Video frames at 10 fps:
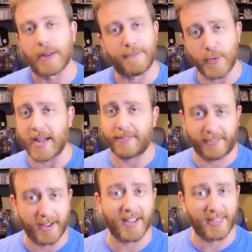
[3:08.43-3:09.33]
But if you got
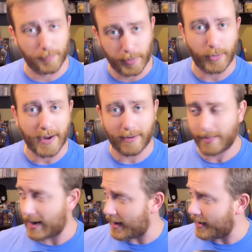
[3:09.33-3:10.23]
stuck at the blue-haired
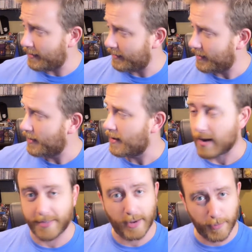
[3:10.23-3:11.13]
lady
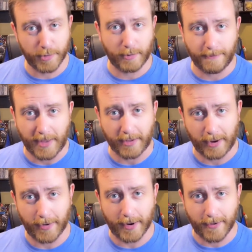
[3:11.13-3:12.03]
on the original
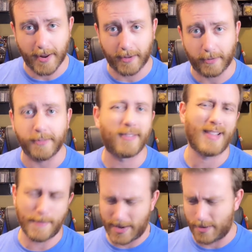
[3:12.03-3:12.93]
Valkyria Chronicles,
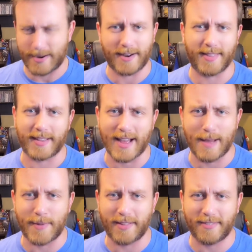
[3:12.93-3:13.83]
let me know down in the
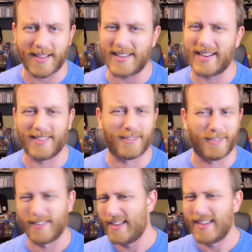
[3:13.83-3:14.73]
comments. I need a
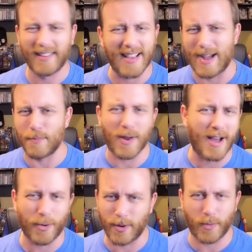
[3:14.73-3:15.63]
little
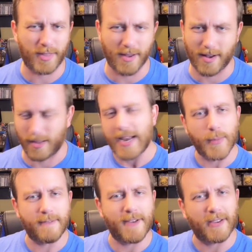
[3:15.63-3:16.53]
camaraderie with y'all.
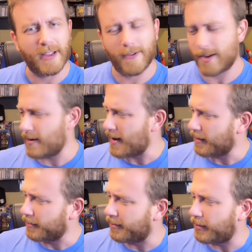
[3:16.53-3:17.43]
Anyway, Valkyria
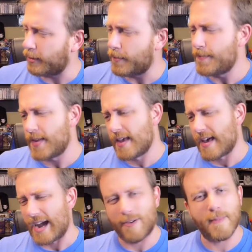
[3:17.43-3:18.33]
Chronicles 2.
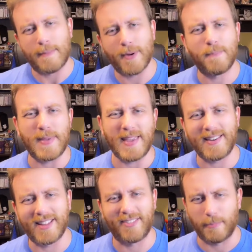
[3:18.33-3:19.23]
I remember
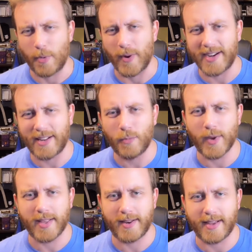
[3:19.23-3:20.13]
being disappointed
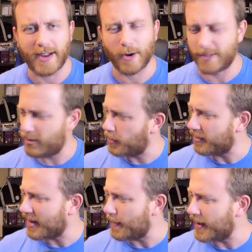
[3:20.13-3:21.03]
when I heard this
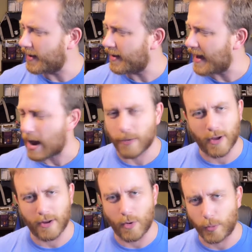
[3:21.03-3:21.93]
was coming out
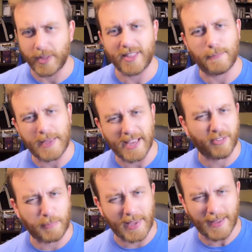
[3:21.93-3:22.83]
on only the
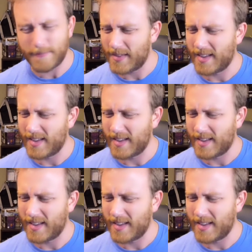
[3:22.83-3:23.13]
PSP.